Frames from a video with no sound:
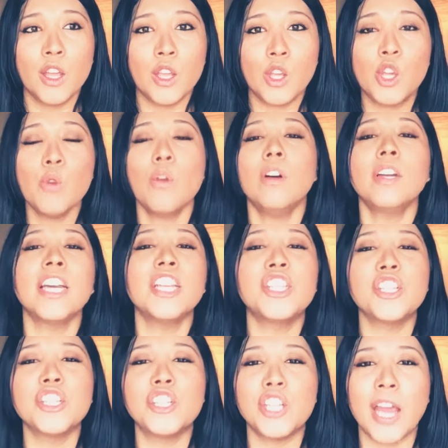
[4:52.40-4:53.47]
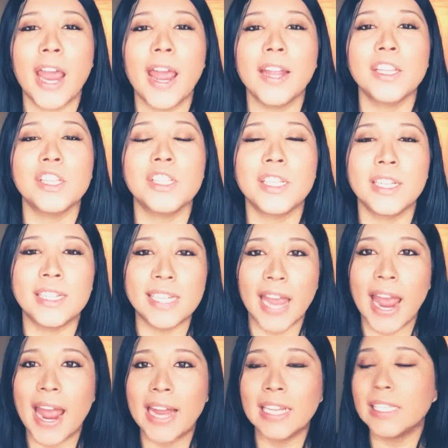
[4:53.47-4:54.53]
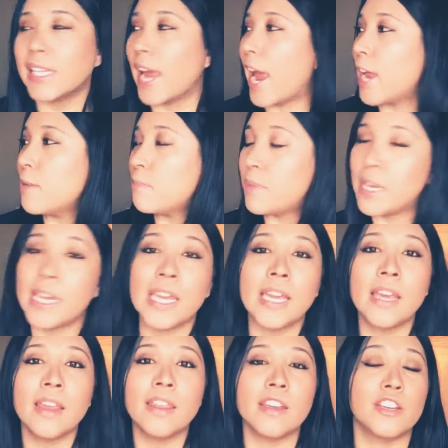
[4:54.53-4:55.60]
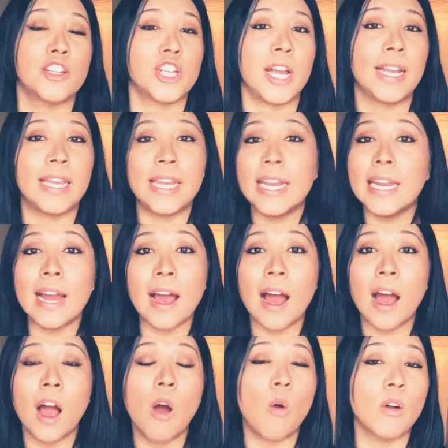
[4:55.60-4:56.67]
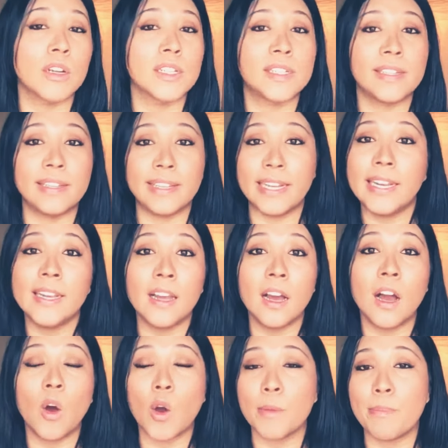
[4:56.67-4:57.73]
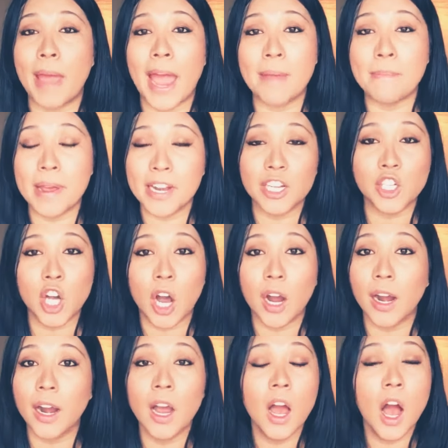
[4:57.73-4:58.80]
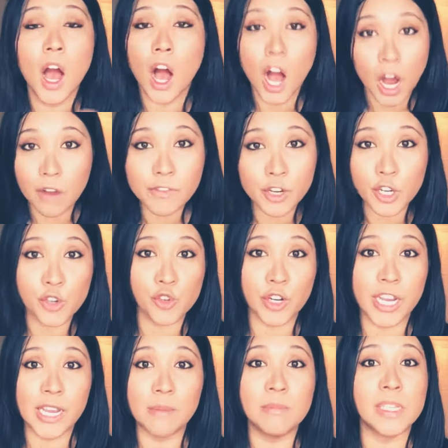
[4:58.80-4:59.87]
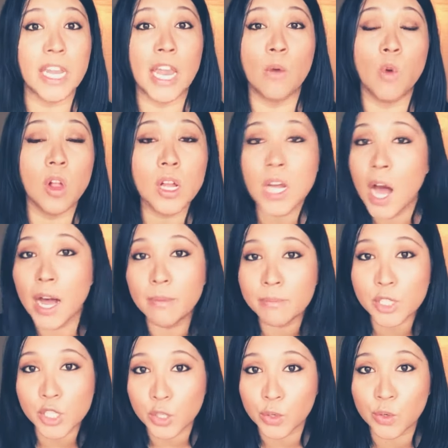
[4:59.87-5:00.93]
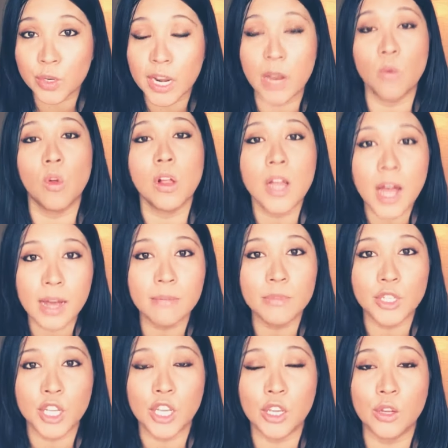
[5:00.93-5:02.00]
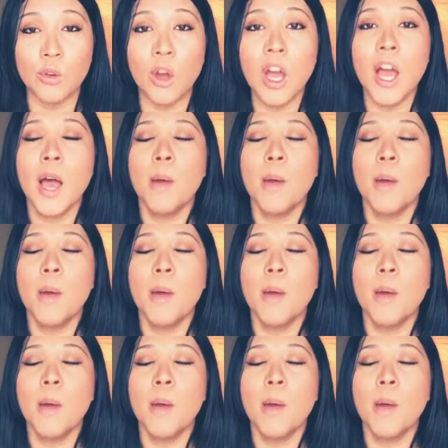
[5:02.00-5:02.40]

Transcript: You will get your chance to dance and be the Shakira or Selena or Pat Benatar of your dreams. It will come soon. It will come to you.